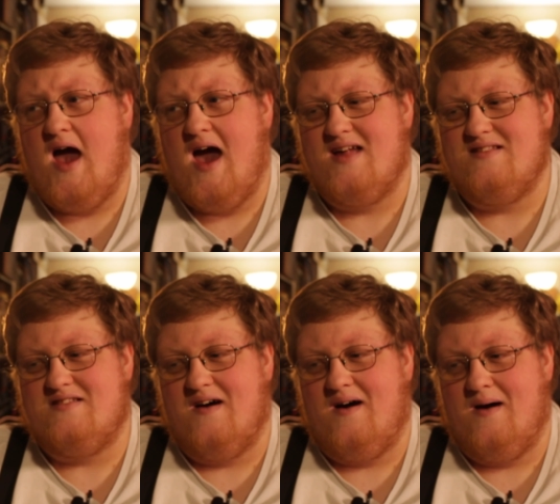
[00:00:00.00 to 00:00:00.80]
And
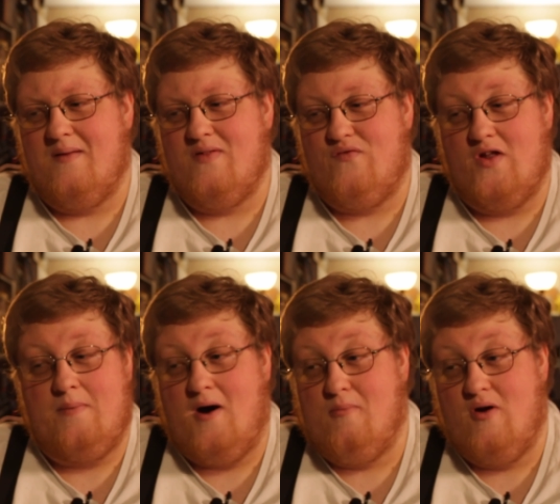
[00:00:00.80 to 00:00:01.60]
the
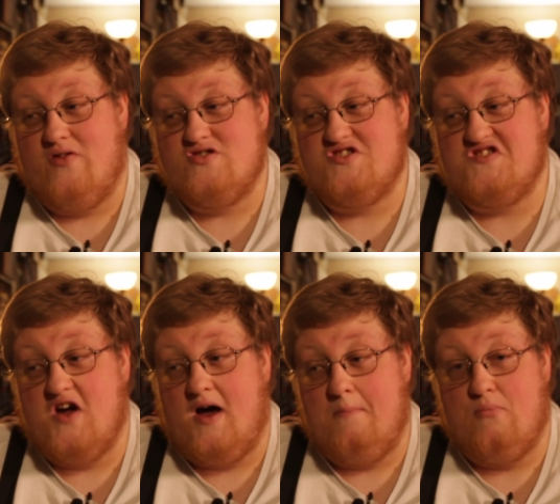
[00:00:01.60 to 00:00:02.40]
Philippou brothers
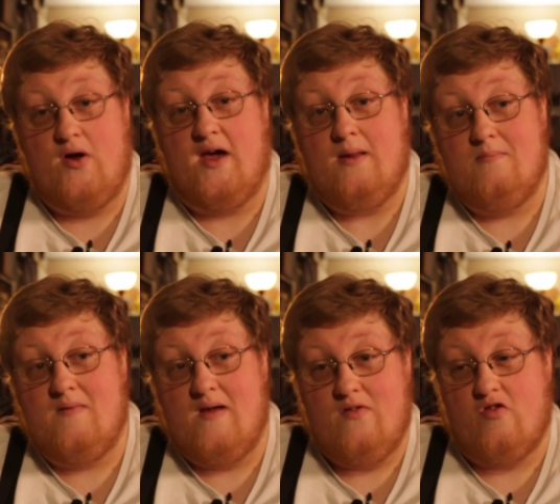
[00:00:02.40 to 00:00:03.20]
bring it
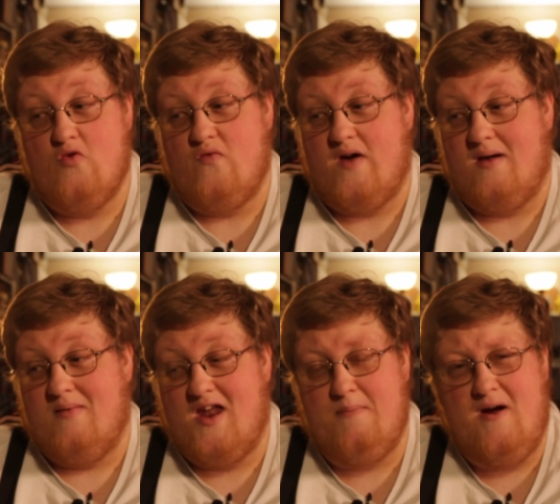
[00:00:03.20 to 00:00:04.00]
in this movie.
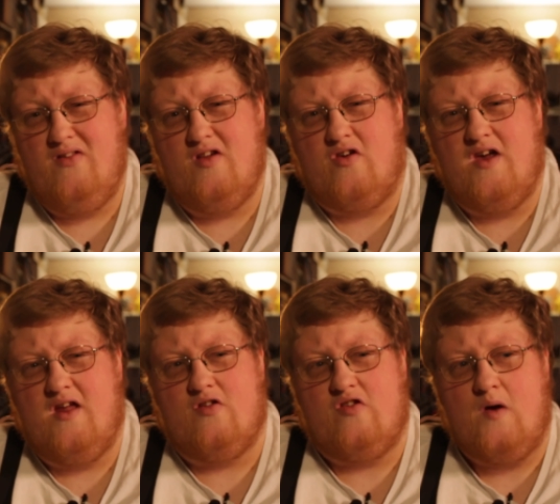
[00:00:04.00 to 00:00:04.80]
And apparently it's
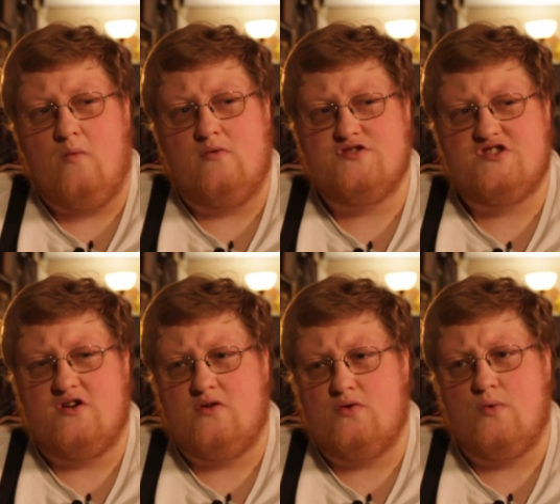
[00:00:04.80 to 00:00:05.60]
getting a sequel,
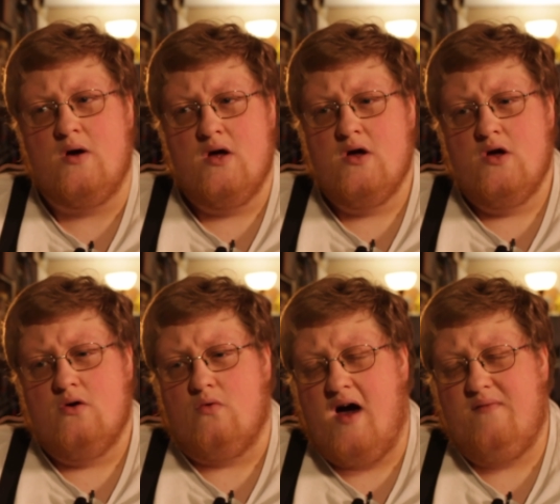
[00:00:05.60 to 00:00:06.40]
so
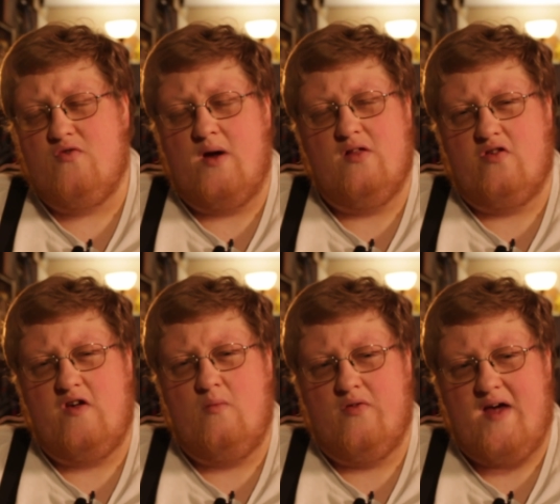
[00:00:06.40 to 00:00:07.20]
we'll have to wait and
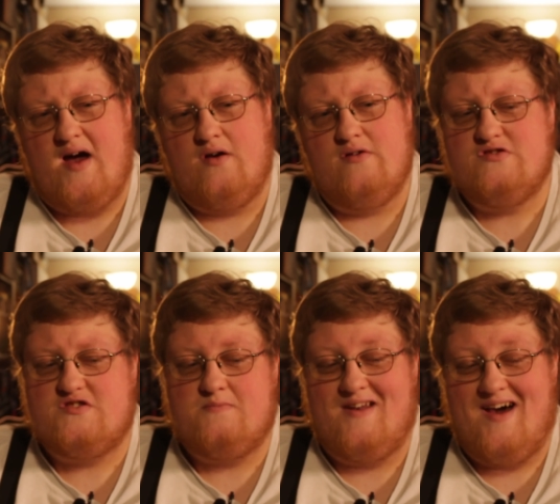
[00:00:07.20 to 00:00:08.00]
see where that
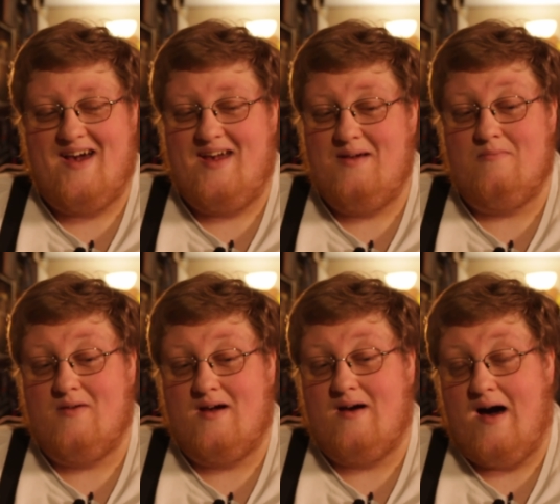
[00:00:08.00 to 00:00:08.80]
goes, but I
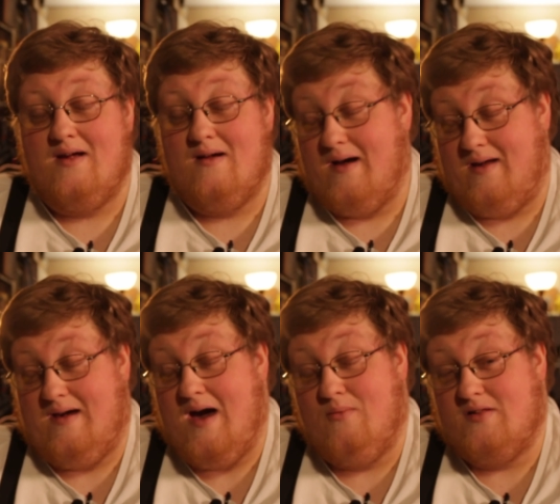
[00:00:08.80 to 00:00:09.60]

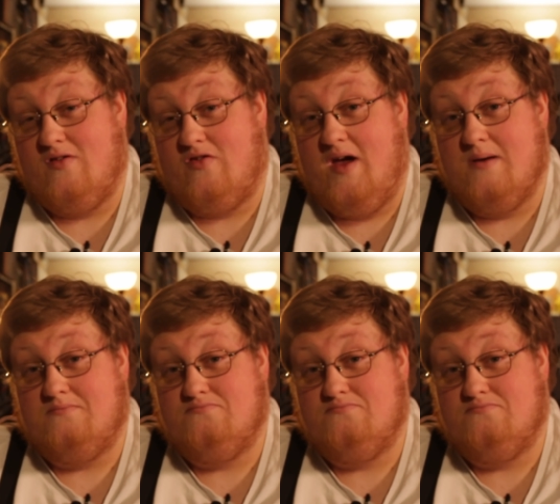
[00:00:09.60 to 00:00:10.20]
can't wait to see it.